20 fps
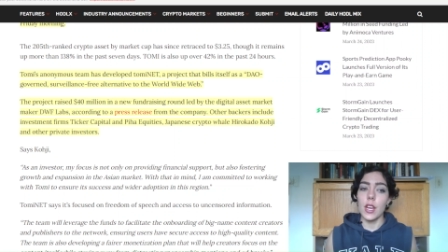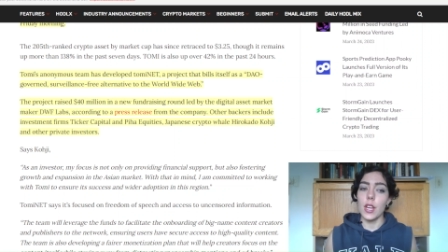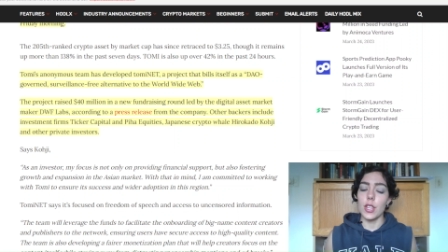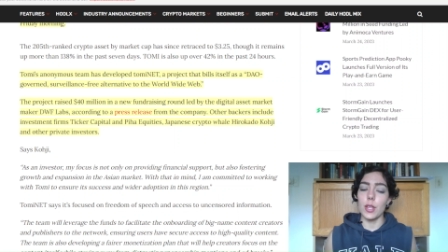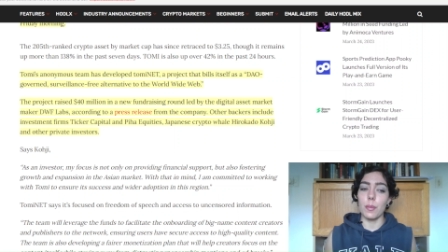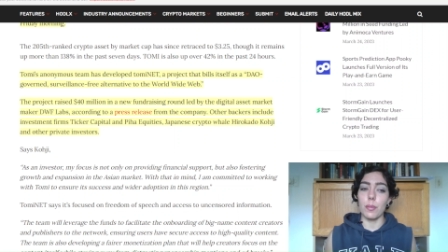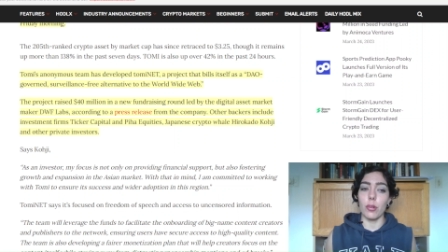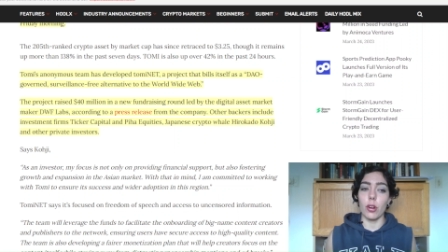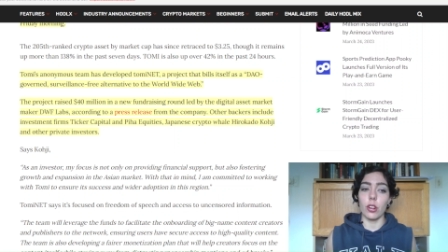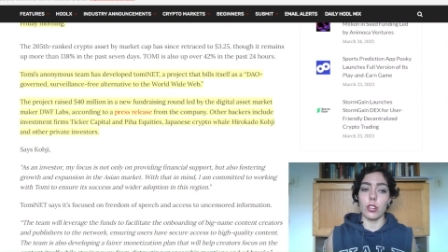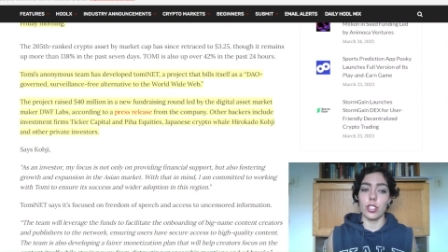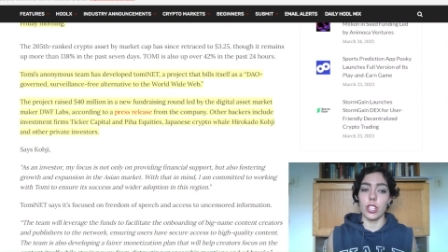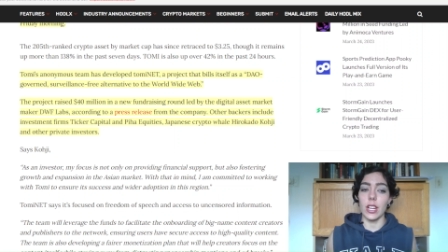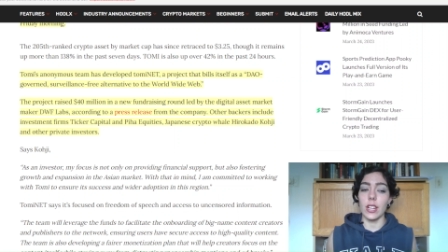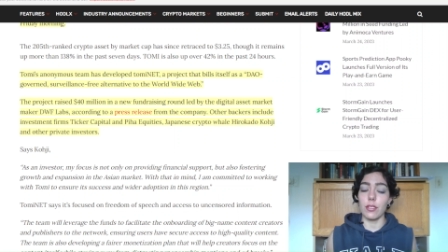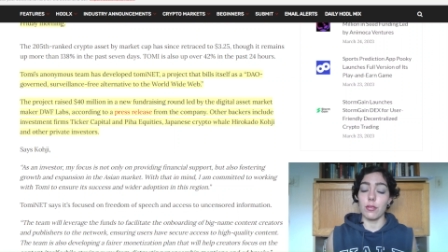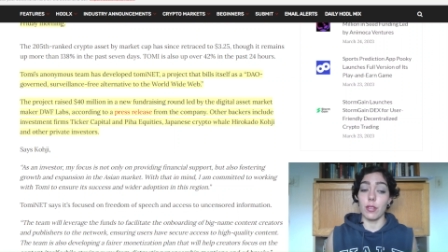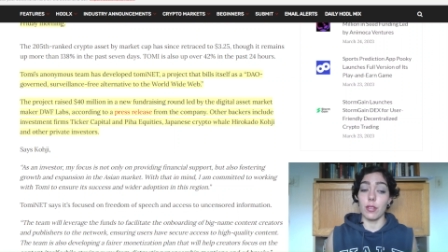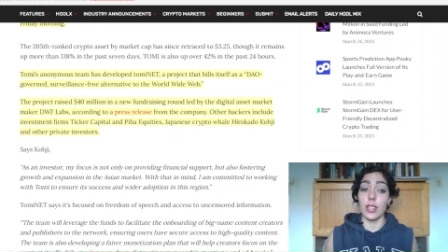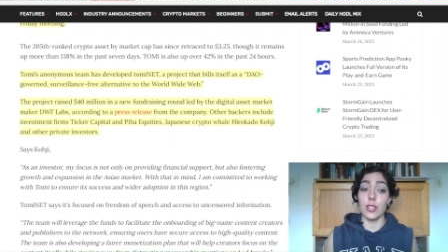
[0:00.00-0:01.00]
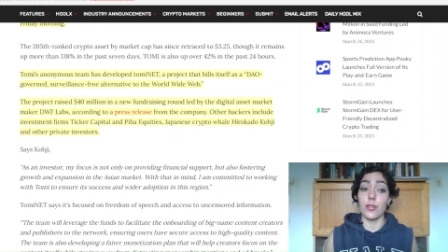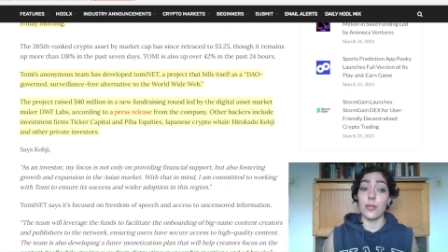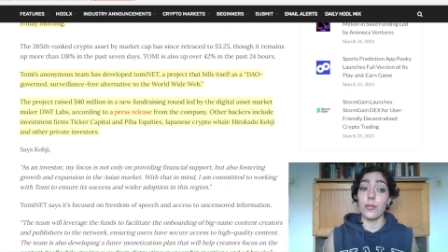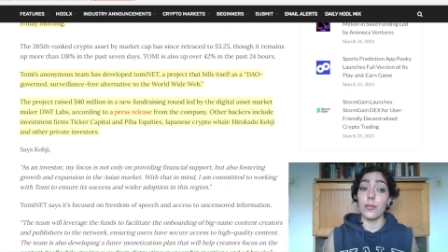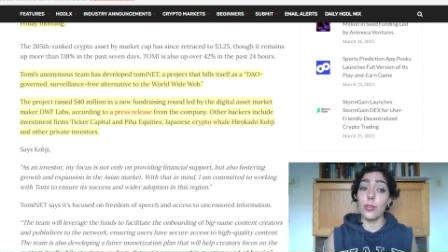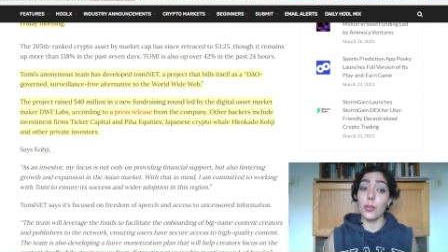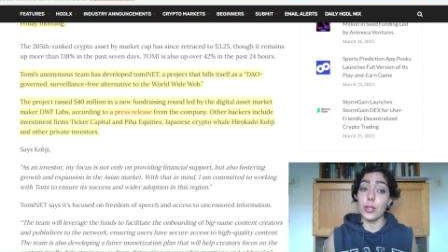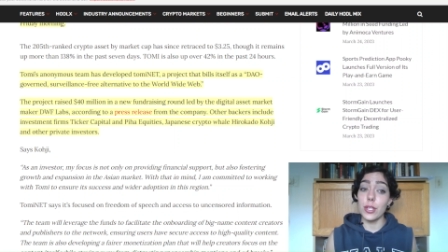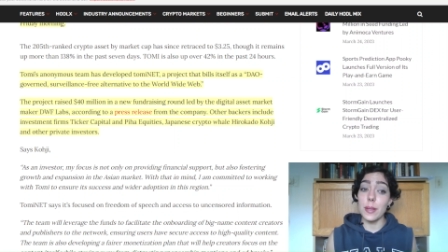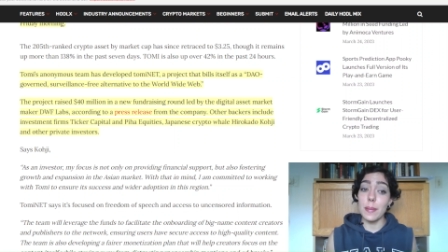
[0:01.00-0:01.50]
The project raised
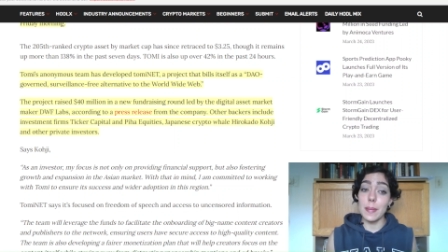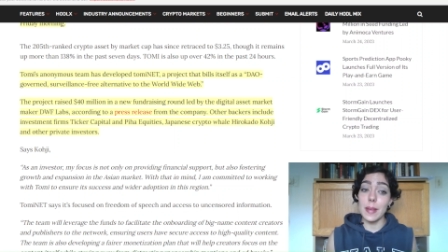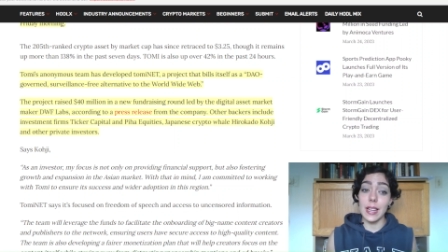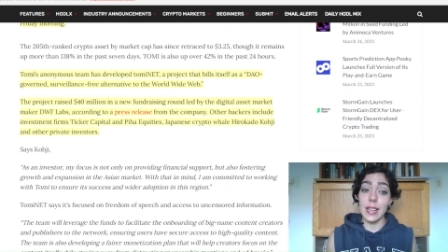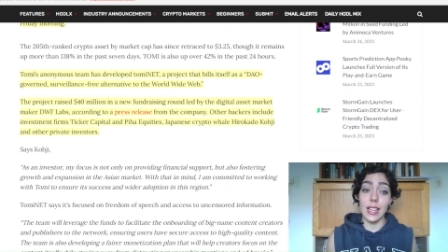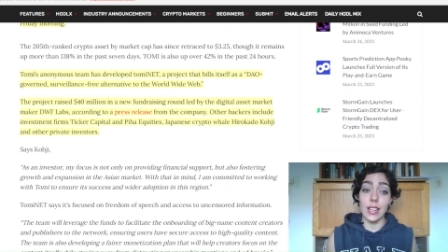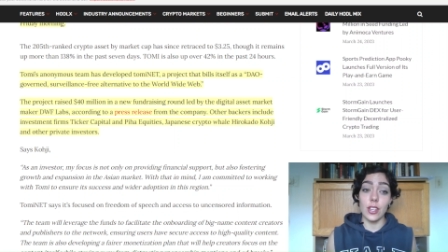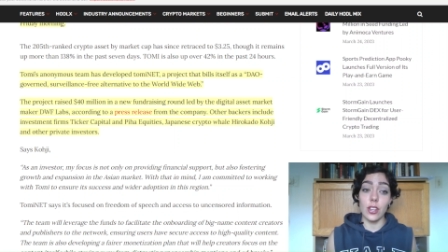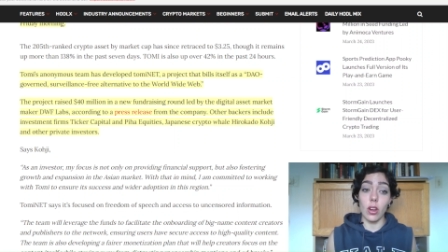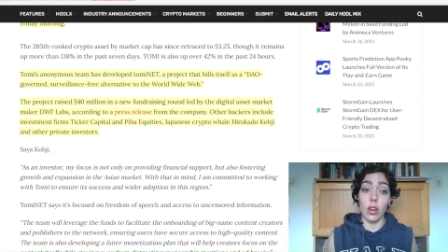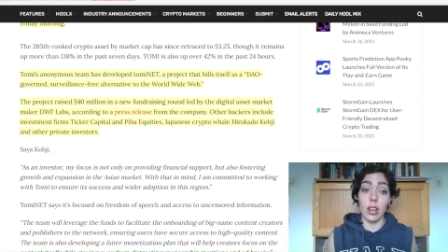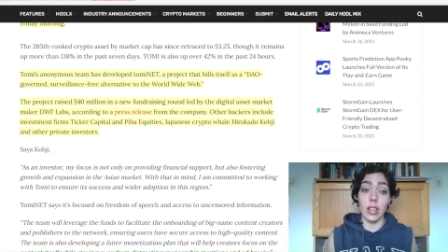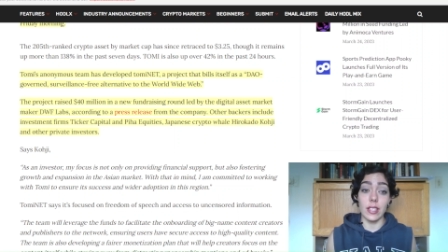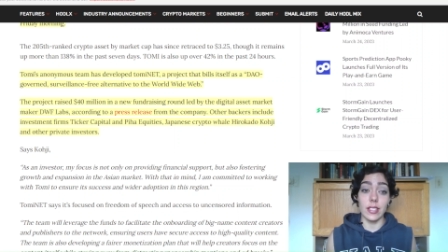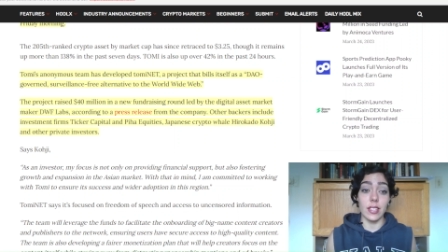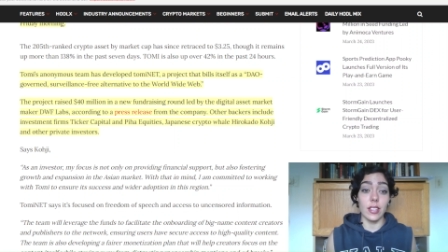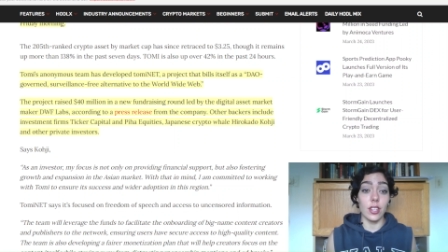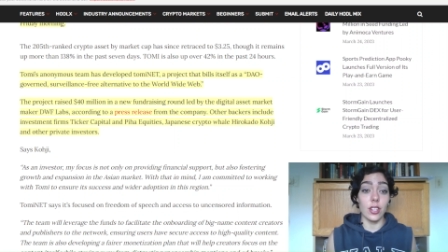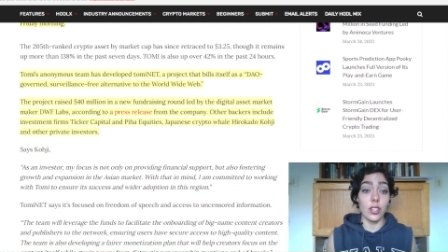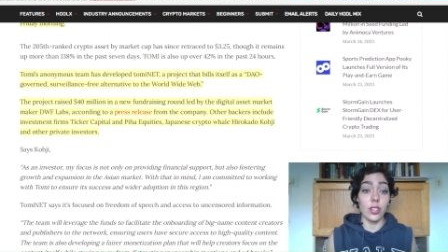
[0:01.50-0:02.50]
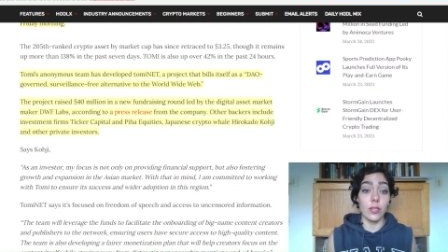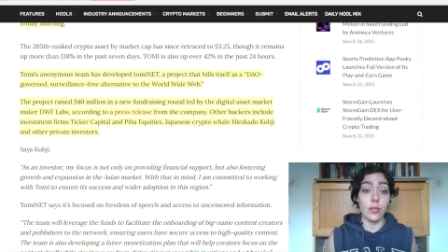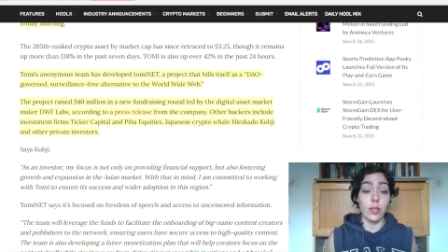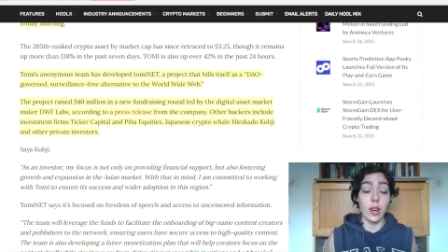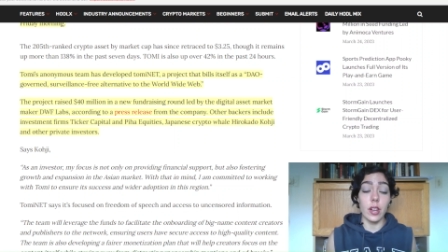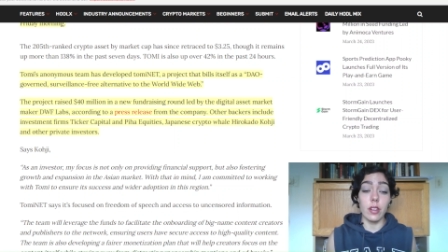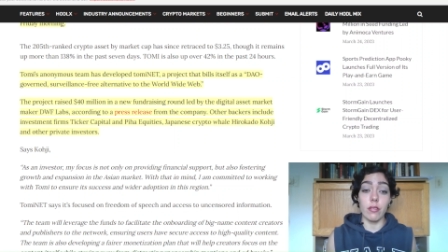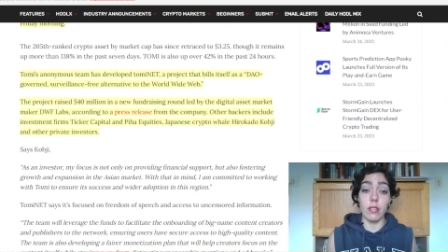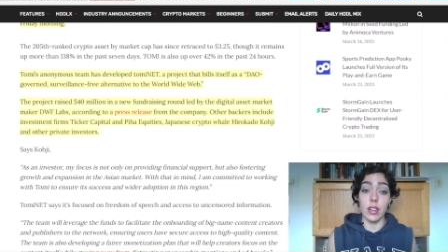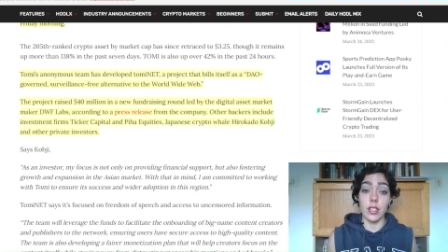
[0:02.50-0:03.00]
forty million dollars in a new
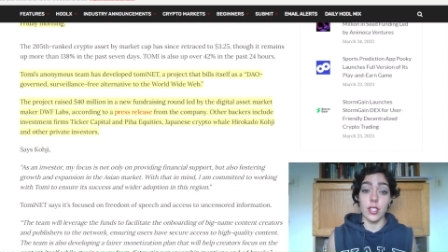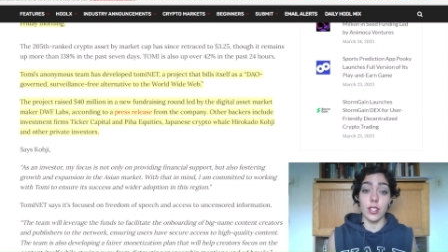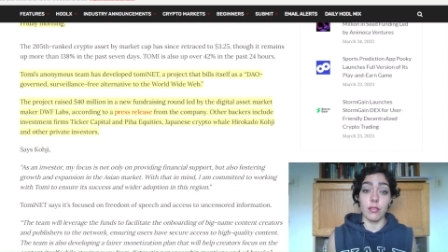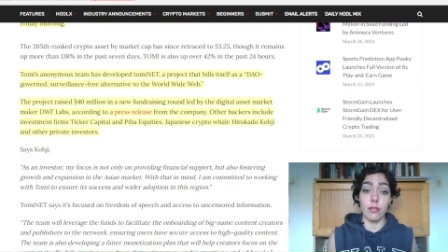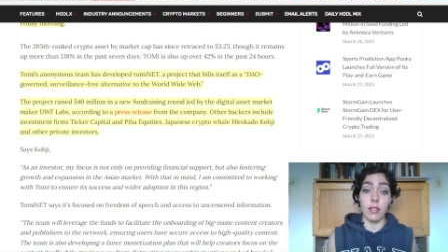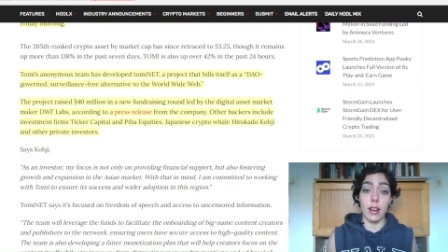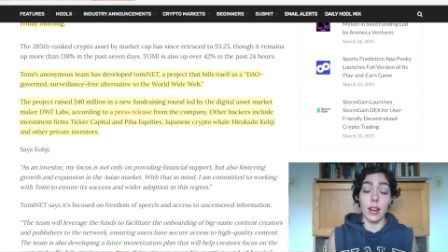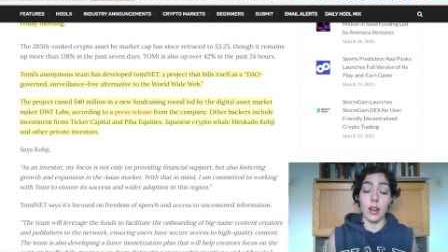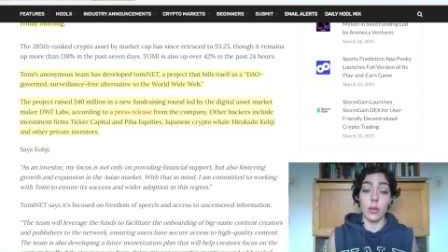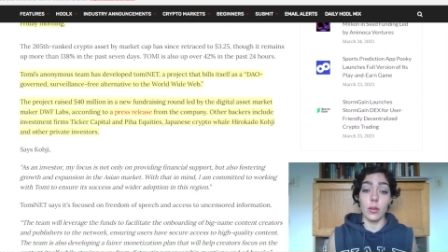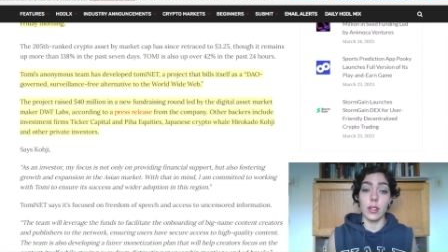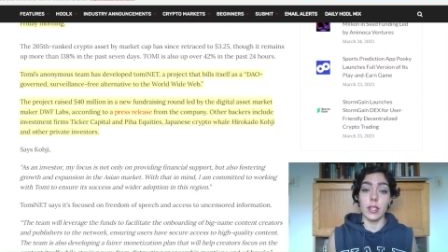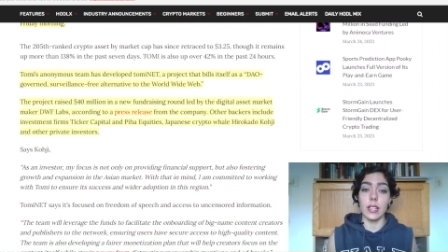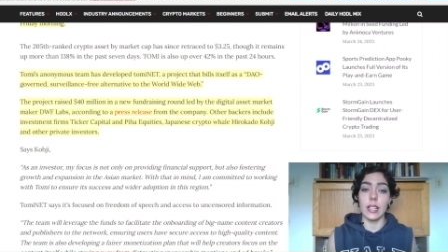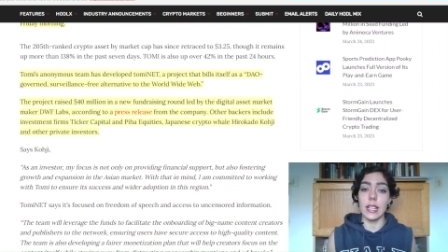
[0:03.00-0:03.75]
fundraising round,